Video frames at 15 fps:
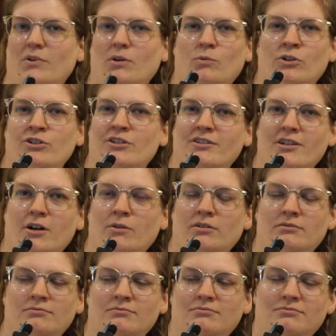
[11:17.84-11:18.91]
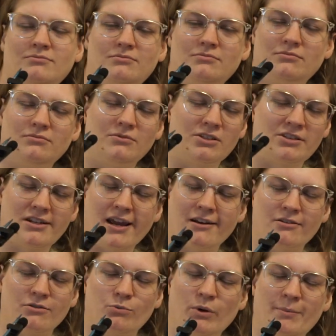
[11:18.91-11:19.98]
we're just going
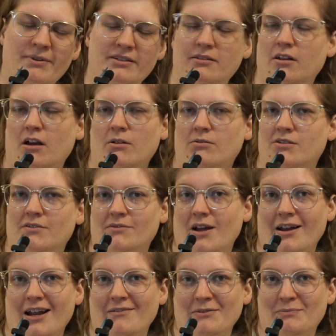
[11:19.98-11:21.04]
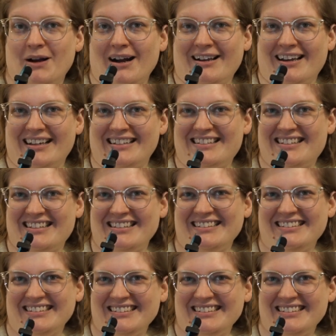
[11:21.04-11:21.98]
standard women's clothes of not having pockets.